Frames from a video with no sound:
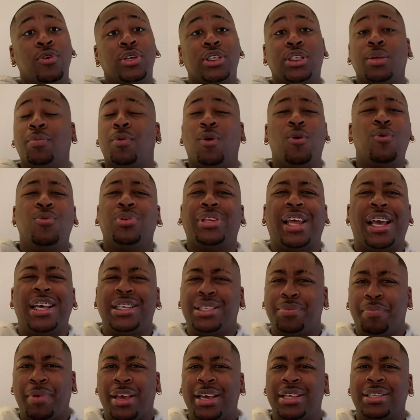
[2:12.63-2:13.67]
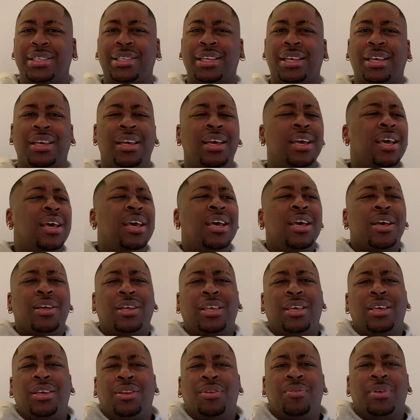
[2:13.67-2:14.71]
Some old ass man saying,
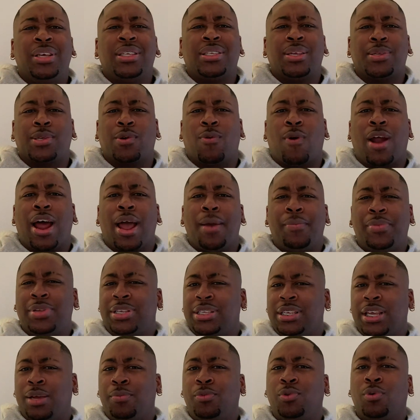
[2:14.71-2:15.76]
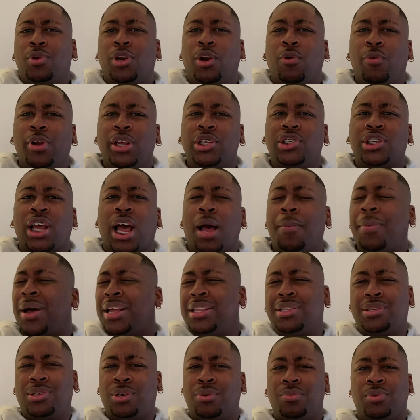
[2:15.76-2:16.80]
you know, he subscribed and said I'm doing a great job. I
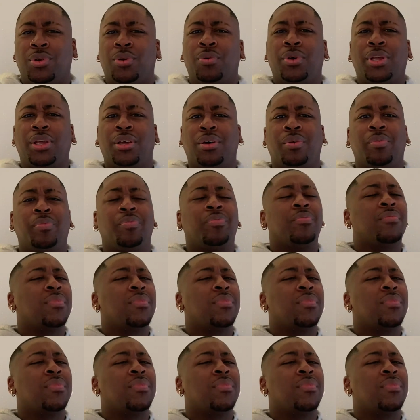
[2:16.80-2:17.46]
don't know him.